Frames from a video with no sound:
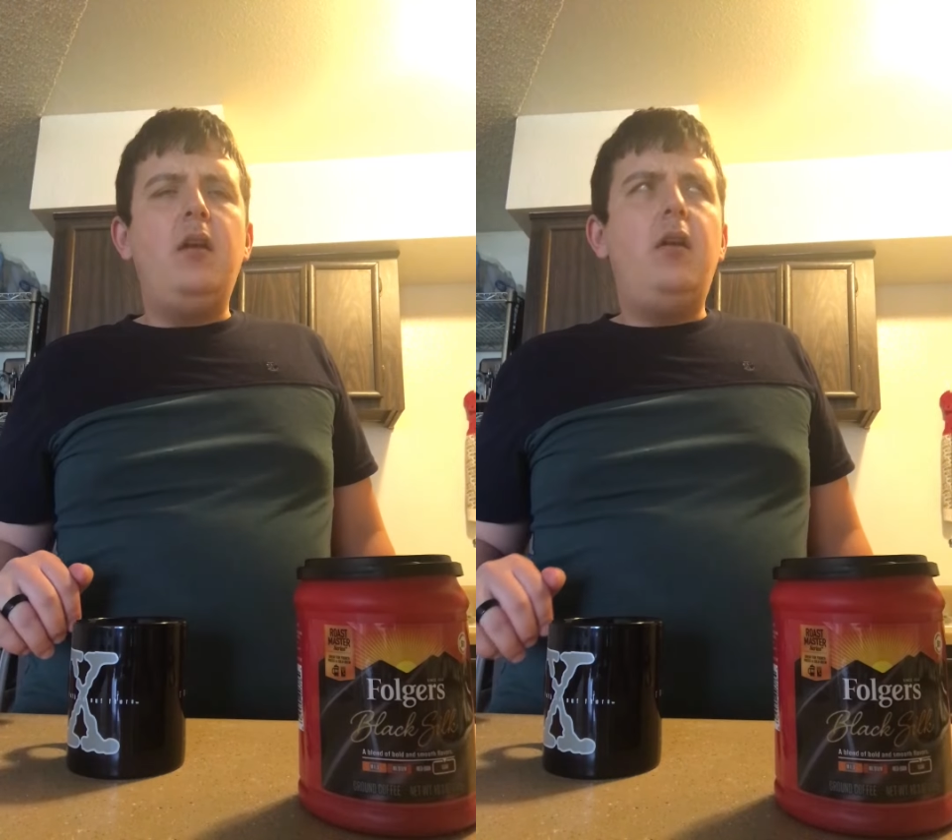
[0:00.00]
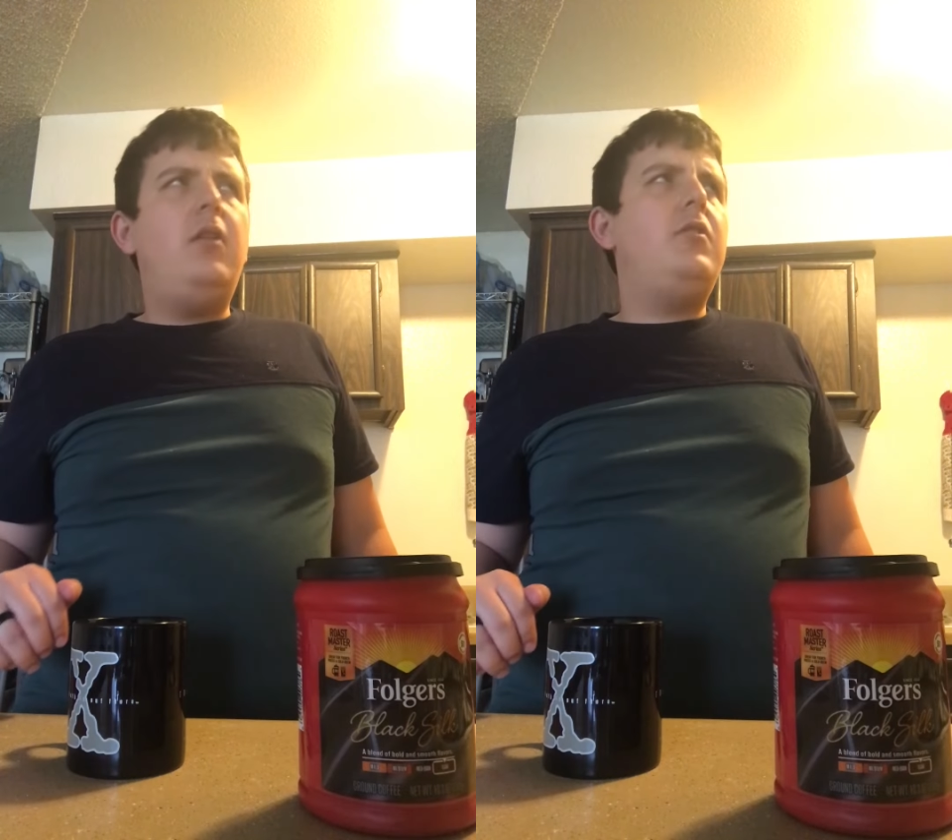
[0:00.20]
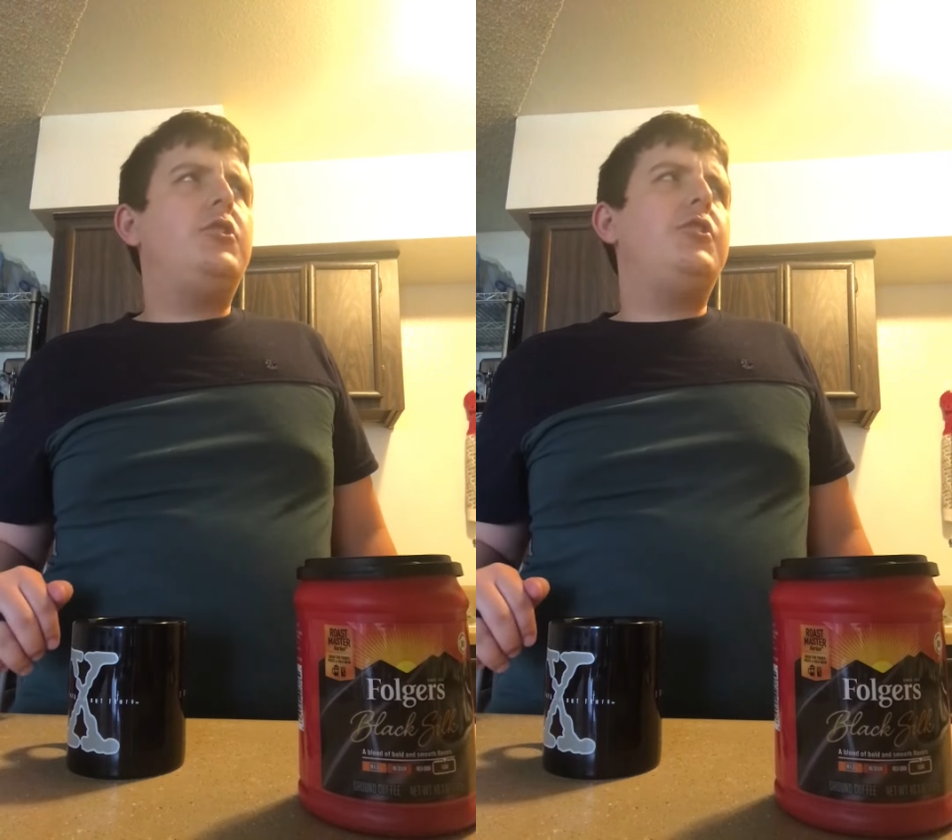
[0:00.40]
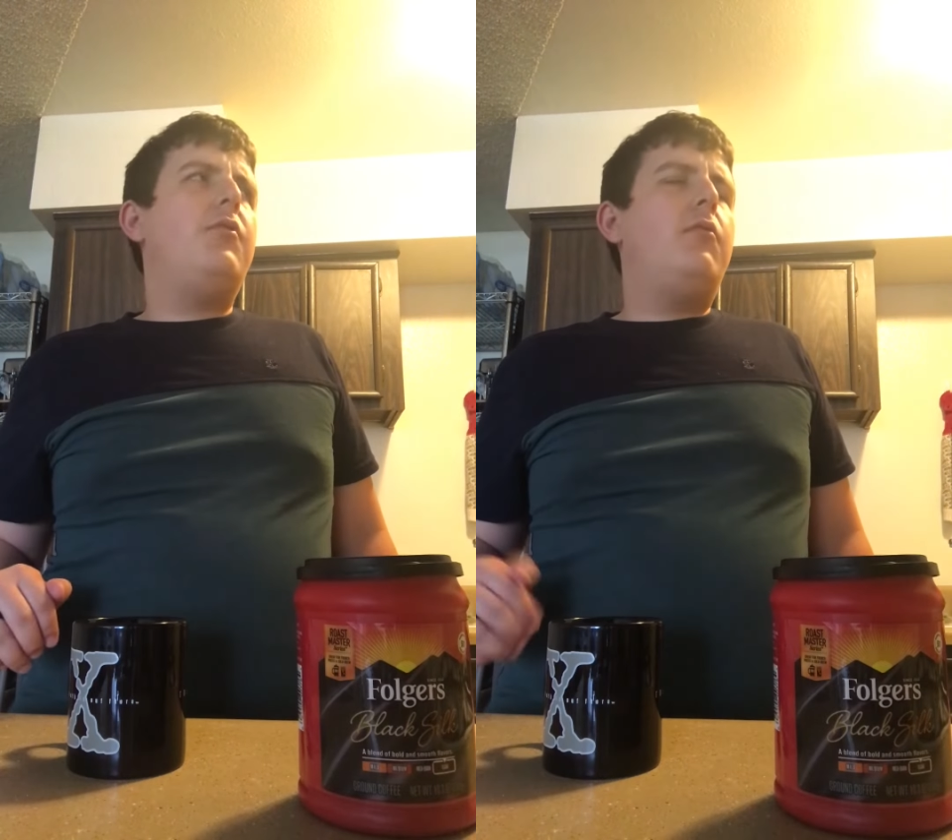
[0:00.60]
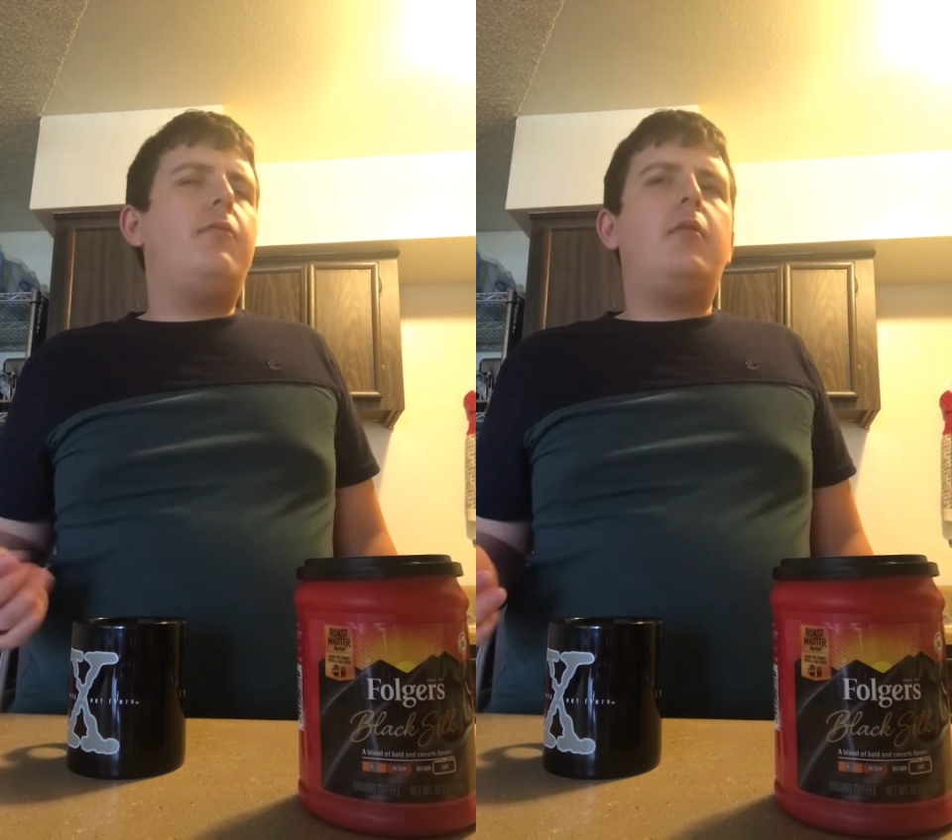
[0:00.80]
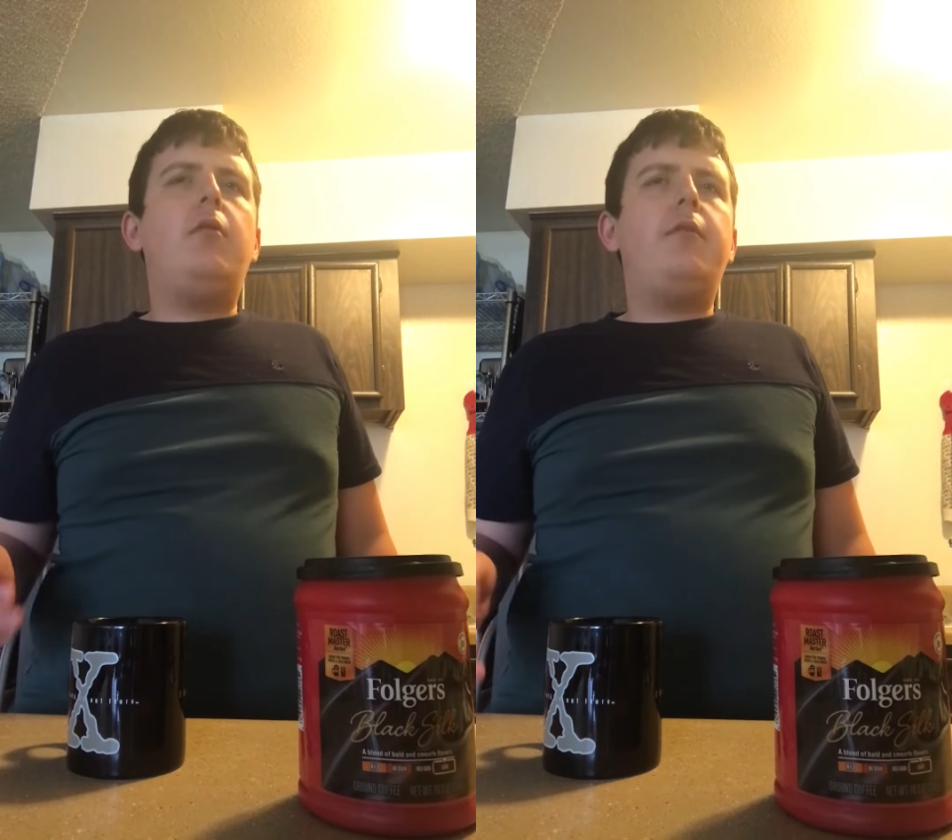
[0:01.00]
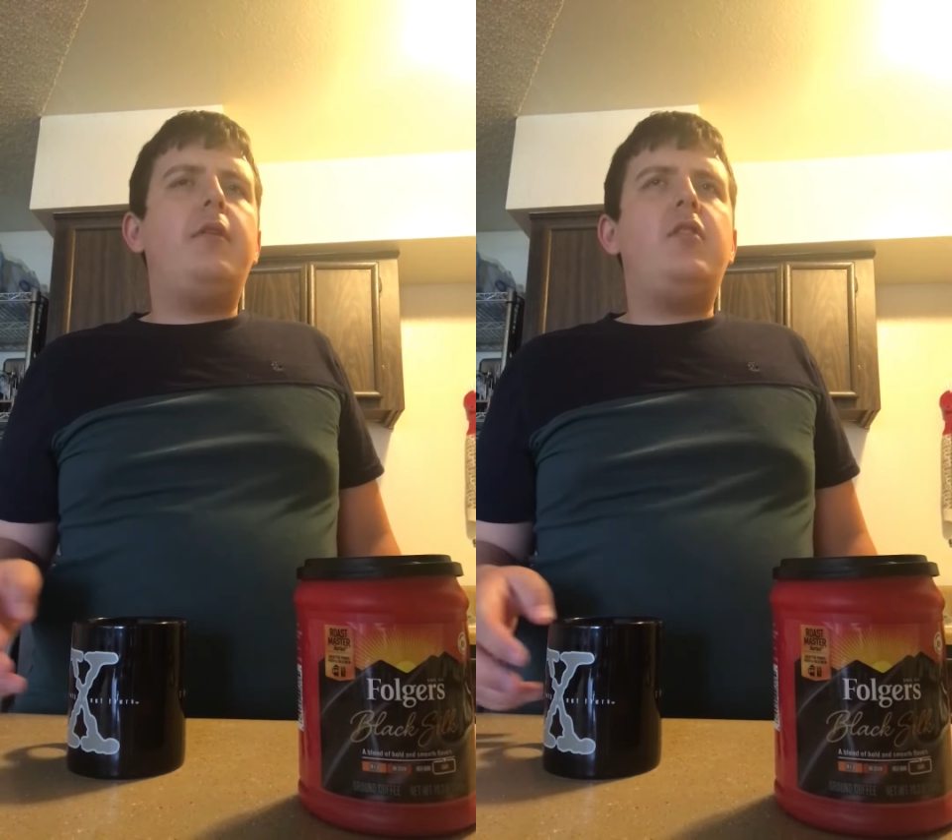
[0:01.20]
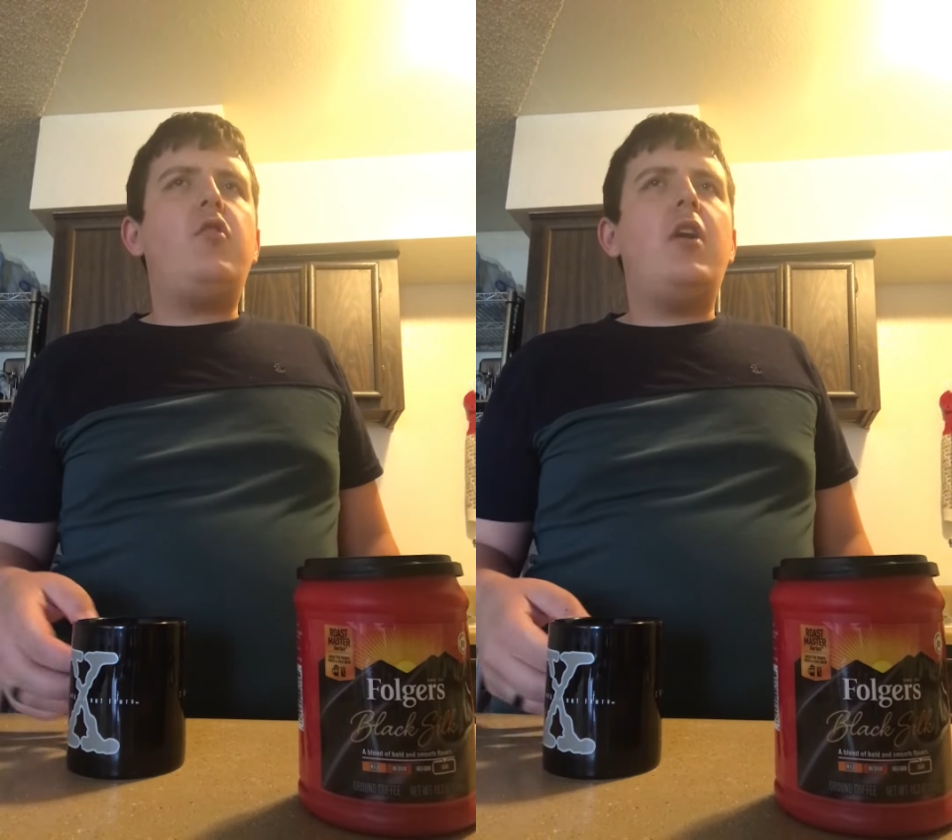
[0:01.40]
urge you overall
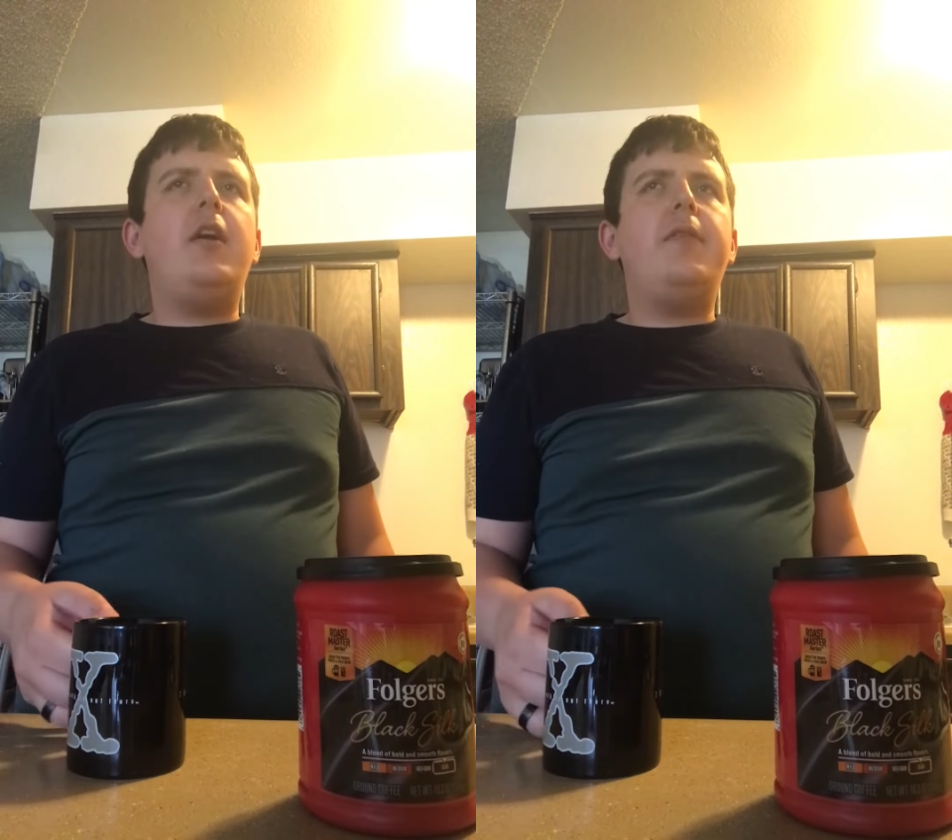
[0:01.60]
to try